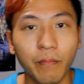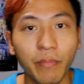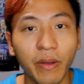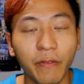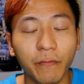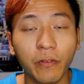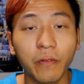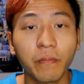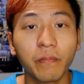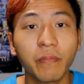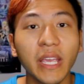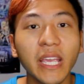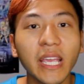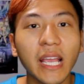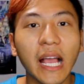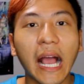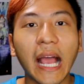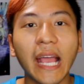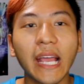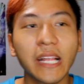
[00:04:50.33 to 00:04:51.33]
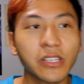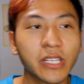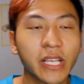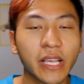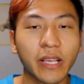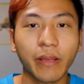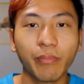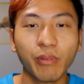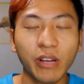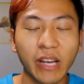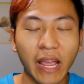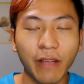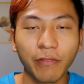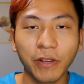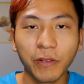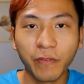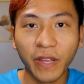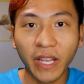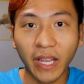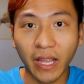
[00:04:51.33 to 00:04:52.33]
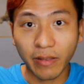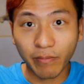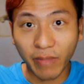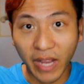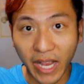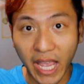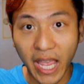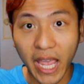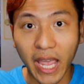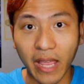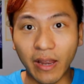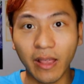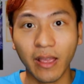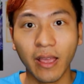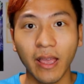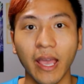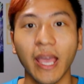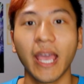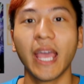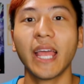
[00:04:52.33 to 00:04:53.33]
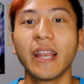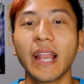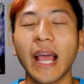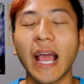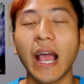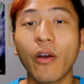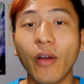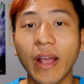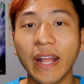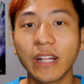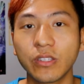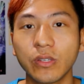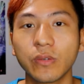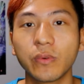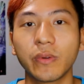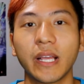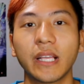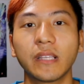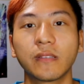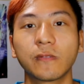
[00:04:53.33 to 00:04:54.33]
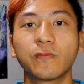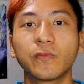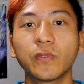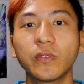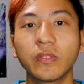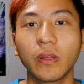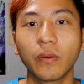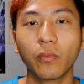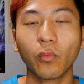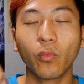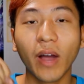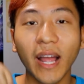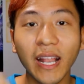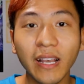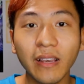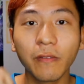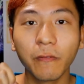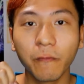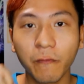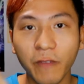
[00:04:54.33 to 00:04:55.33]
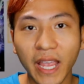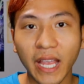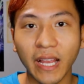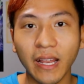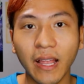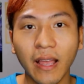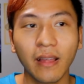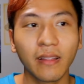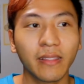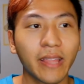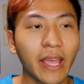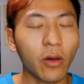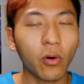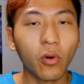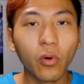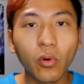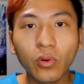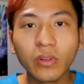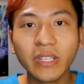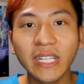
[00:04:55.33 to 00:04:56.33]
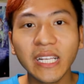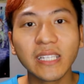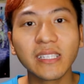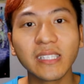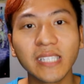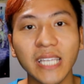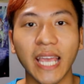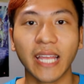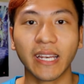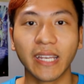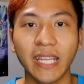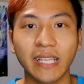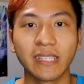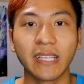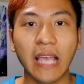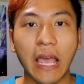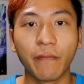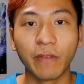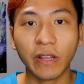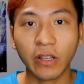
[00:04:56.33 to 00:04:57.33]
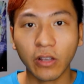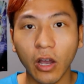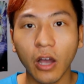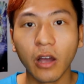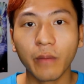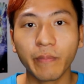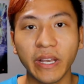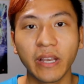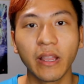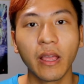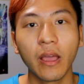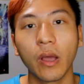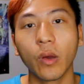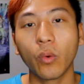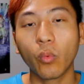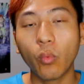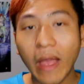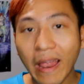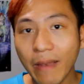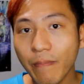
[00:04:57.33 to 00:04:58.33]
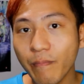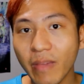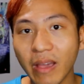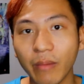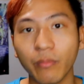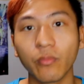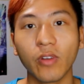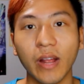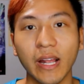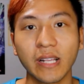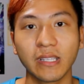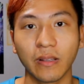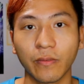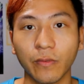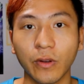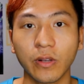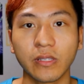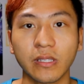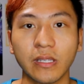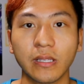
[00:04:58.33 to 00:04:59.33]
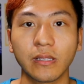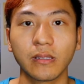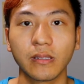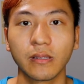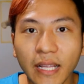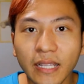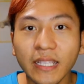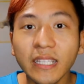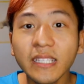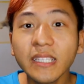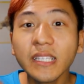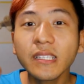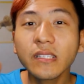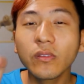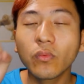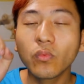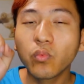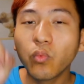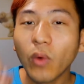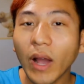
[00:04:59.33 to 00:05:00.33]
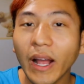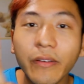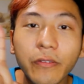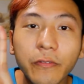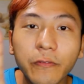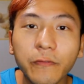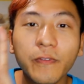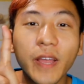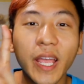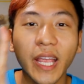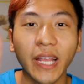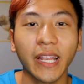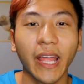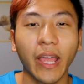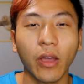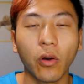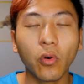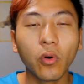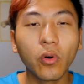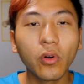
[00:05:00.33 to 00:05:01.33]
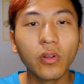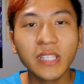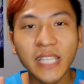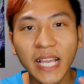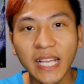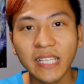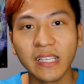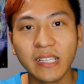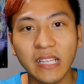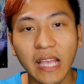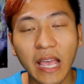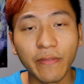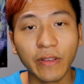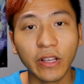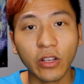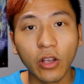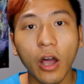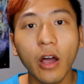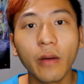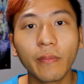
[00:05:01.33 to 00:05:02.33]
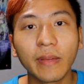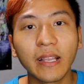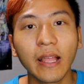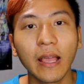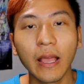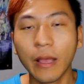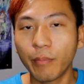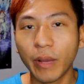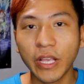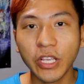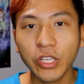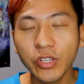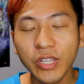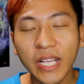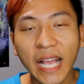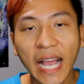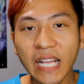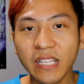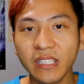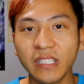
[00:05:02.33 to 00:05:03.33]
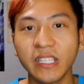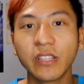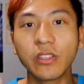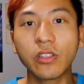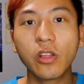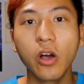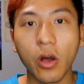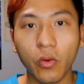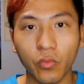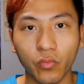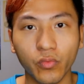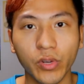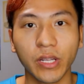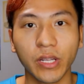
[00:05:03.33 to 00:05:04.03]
but for me, I actually put everything in my head. And how I do it is through the one thing that all these techniques have in common when memorizing verses. This is the one thing that all testers have in common, but you guys did not